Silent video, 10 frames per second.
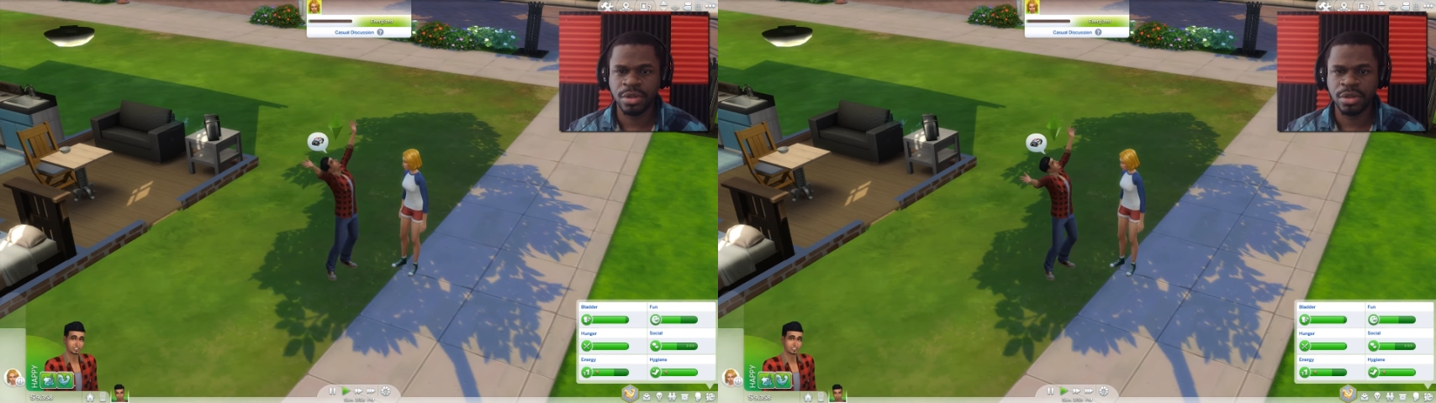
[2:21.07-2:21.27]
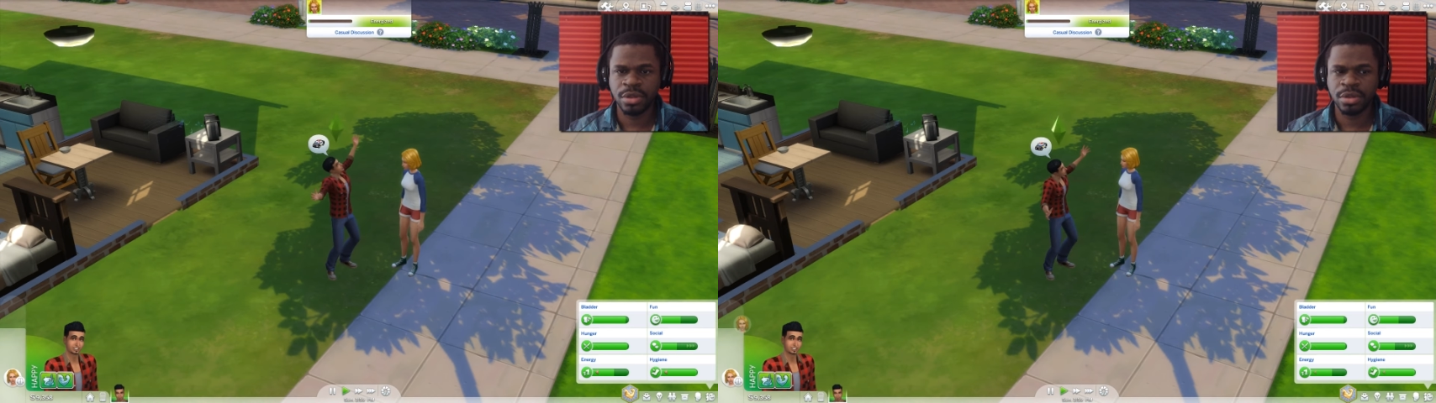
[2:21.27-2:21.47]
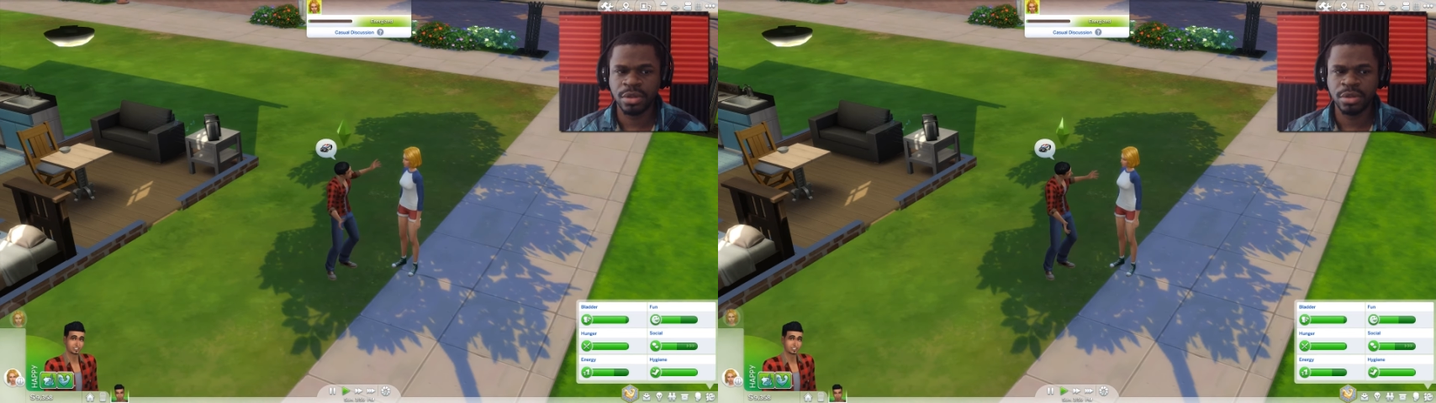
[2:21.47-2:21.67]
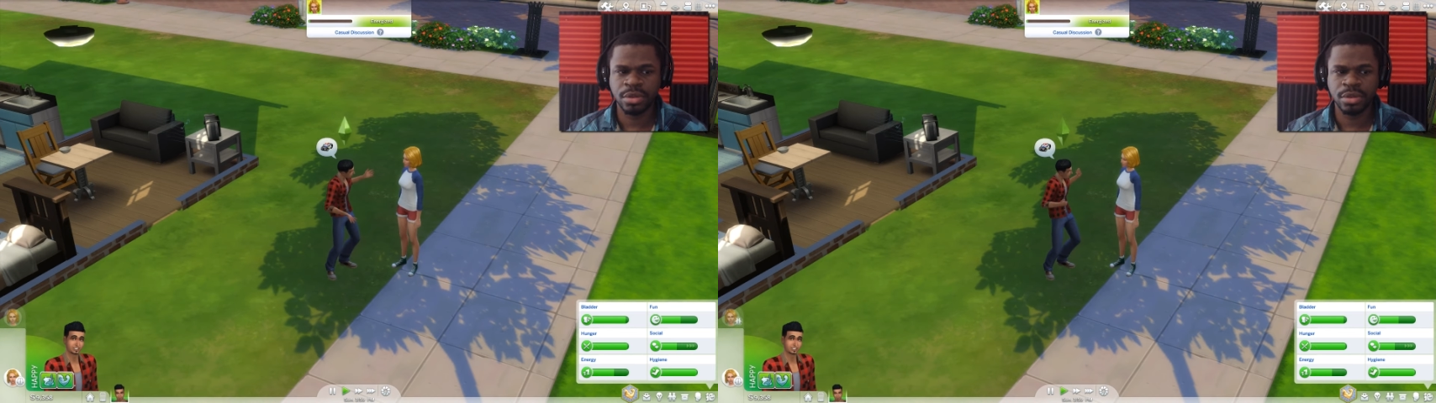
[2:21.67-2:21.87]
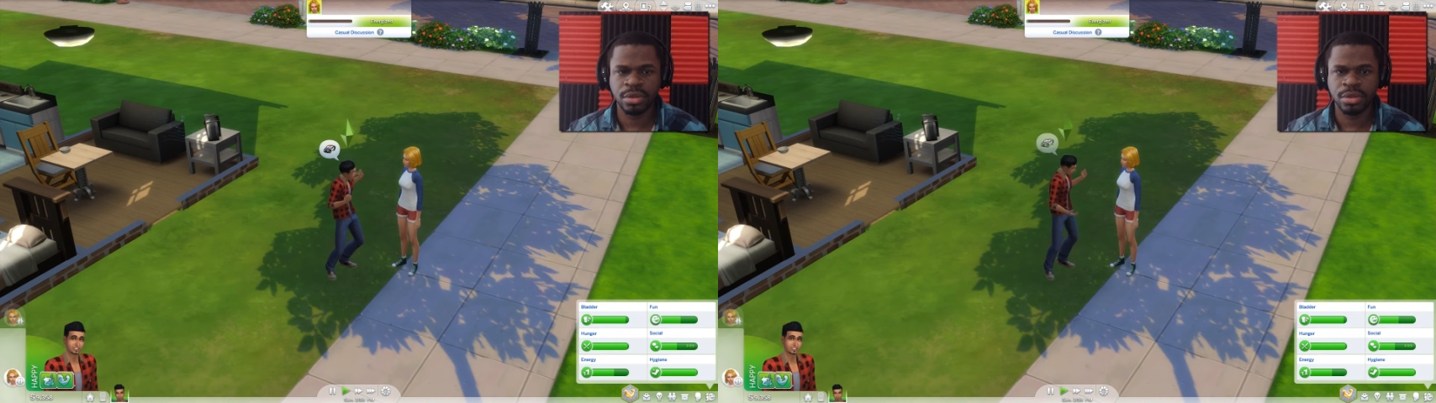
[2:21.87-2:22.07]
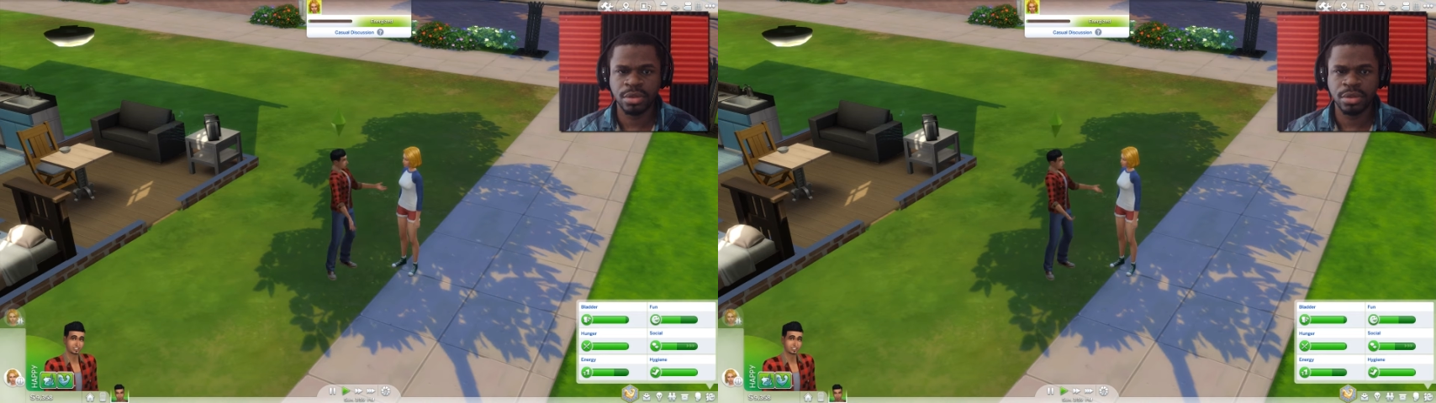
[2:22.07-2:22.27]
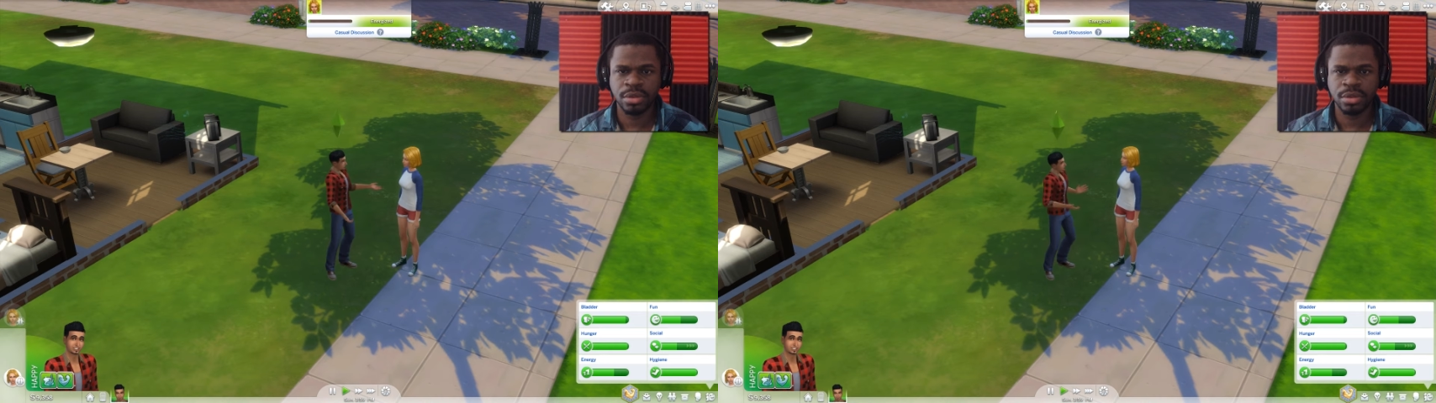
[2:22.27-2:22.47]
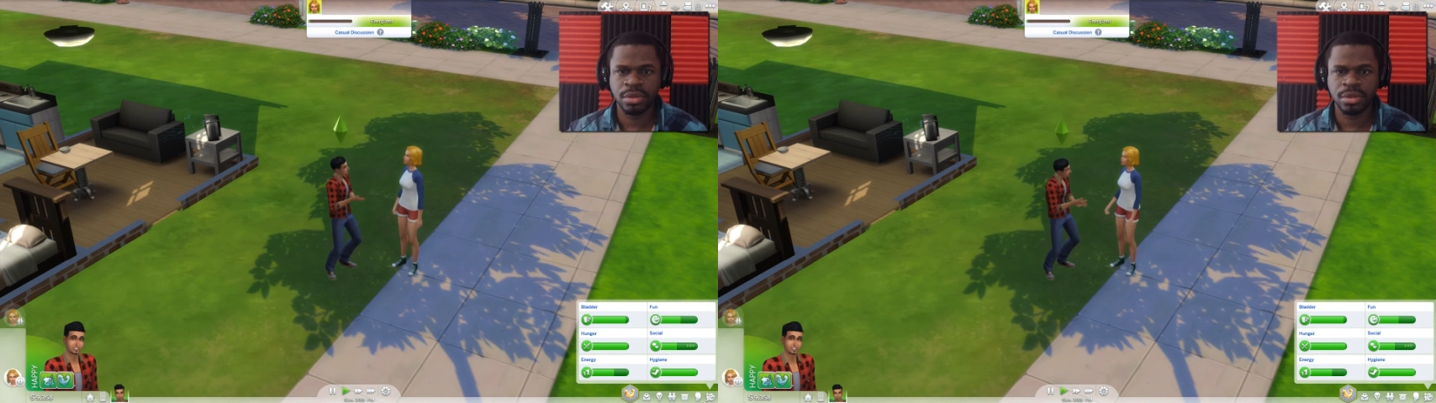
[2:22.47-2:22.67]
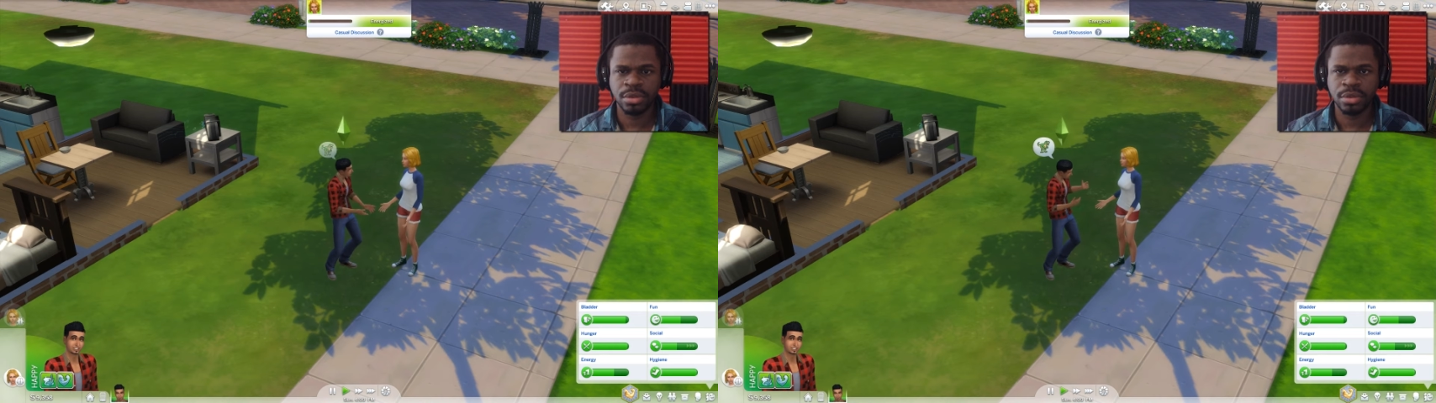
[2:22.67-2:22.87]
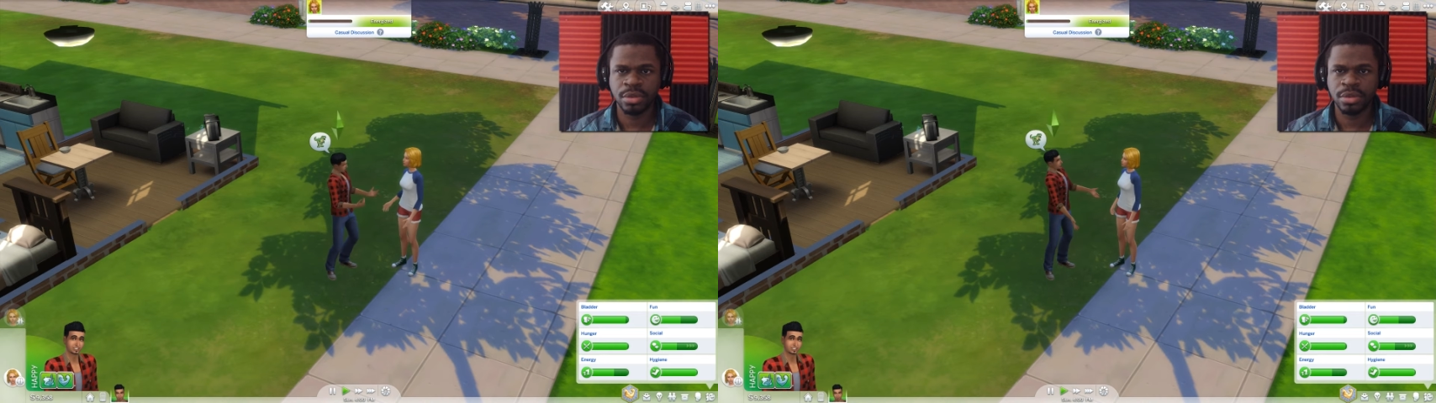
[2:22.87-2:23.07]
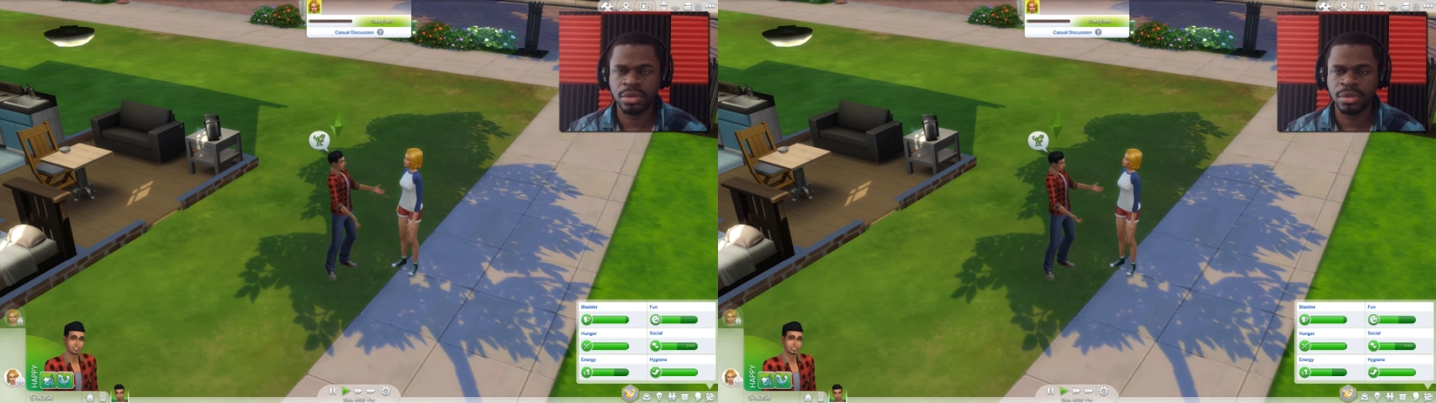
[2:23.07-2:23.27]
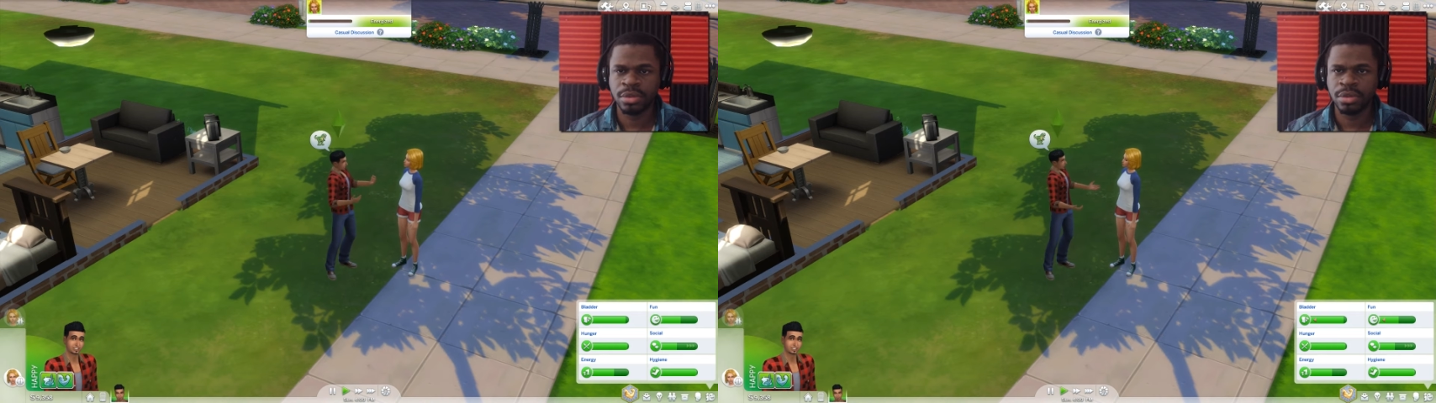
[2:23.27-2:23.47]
(silence)